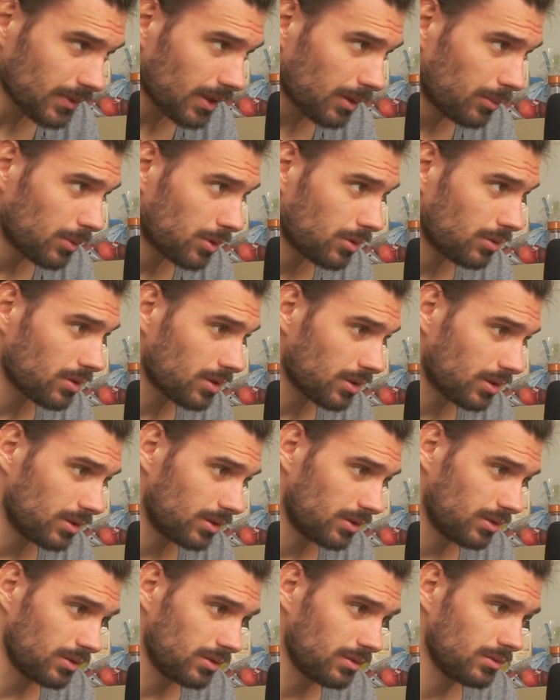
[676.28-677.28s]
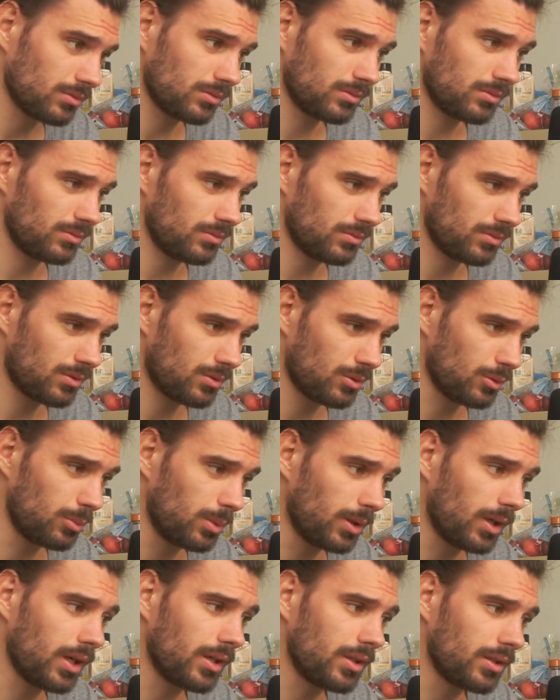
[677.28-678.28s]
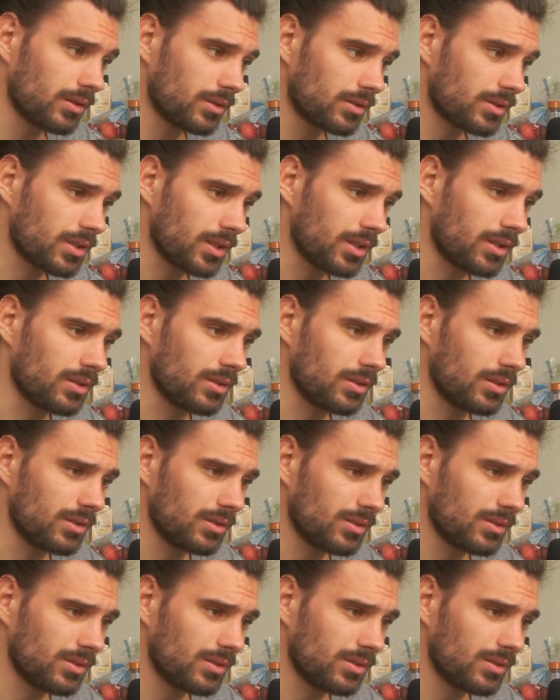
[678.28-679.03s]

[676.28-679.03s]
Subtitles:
because to buy 10